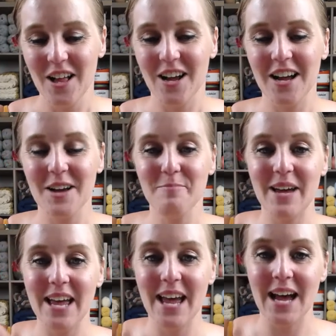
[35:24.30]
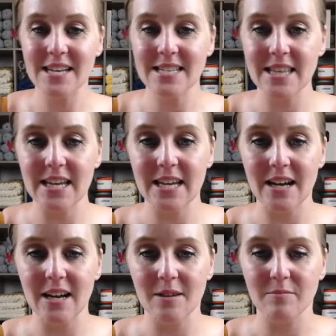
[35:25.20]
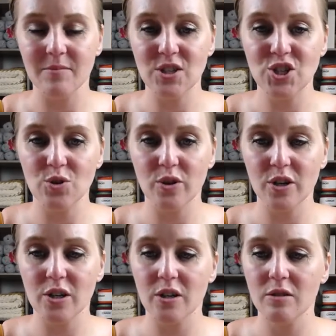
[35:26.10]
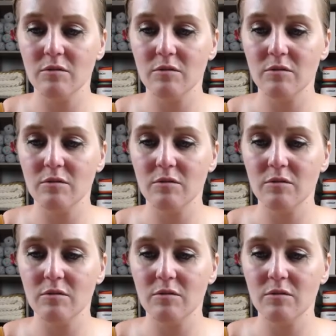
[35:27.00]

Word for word: uh, but it has the um, the shorter,